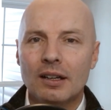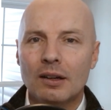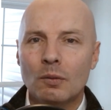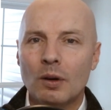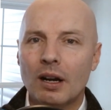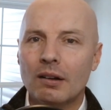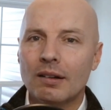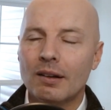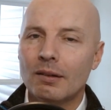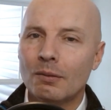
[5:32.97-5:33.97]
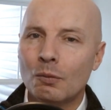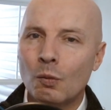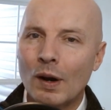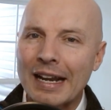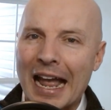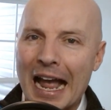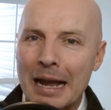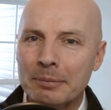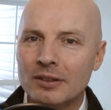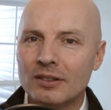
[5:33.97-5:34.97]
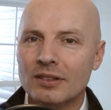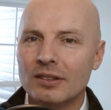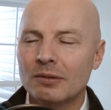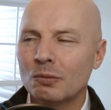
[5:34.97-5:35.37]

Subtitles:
Well, what happens,